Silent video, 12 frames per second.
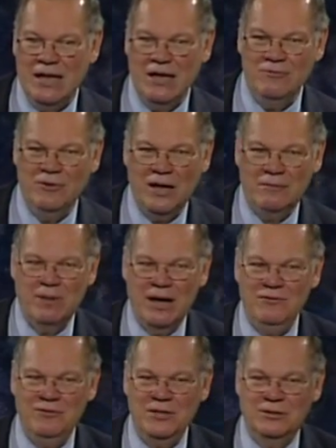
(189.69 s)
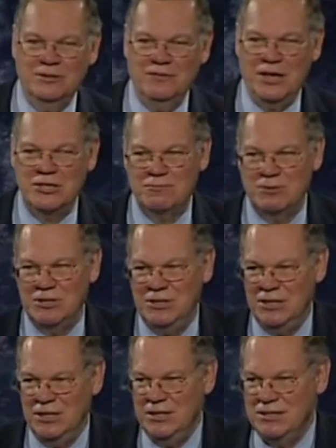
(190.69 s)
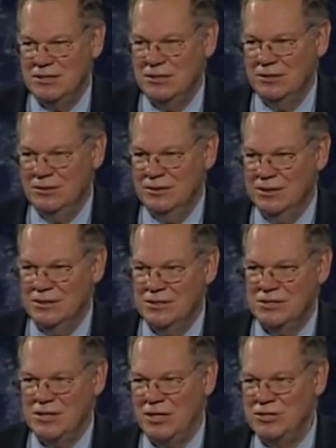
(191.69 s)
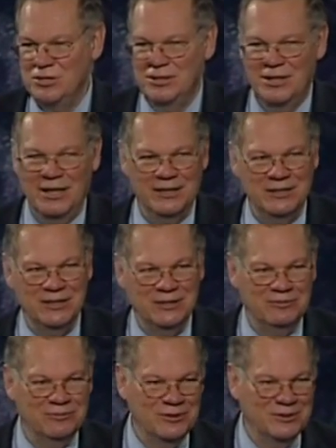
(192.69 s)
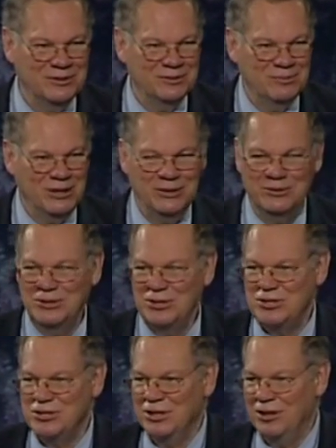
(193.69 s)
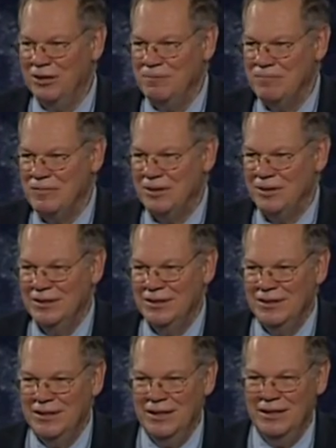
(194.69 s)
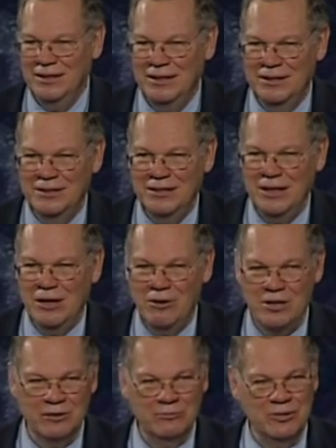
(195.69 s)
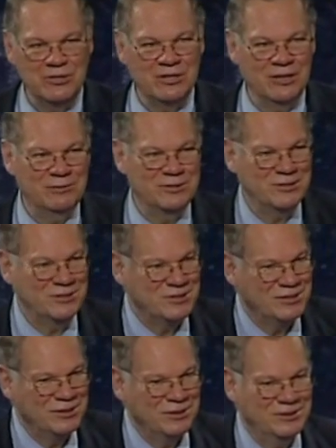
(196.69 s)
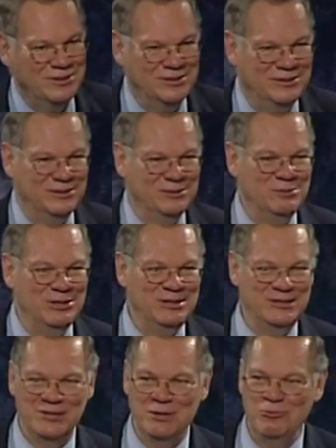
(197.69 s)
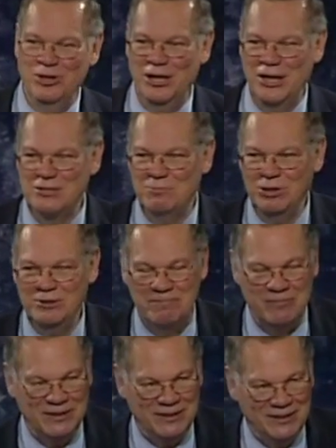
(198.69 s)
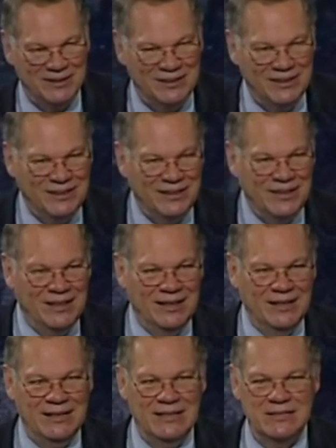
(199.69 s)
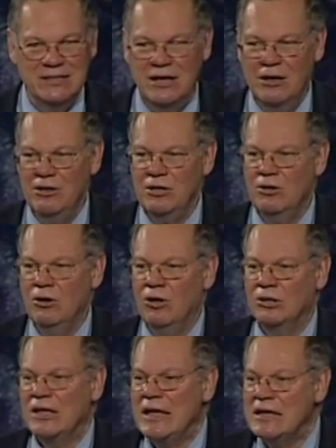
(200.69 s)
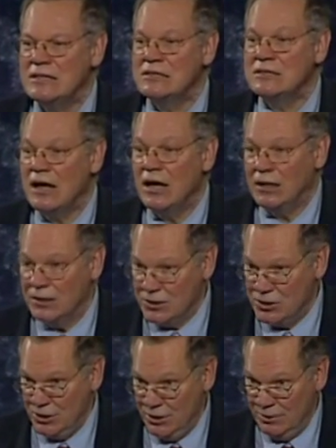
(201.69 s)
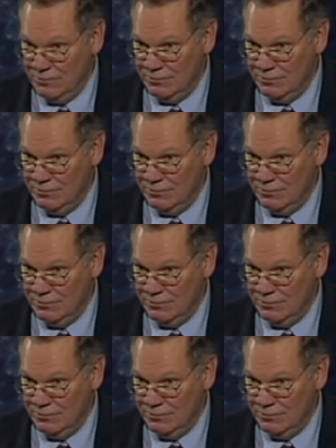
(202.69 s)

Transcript: In fact, my field of expertise, the section that I did for the medical dictionary, and the area in which I was considered to be somewhat expert, is an area called histology.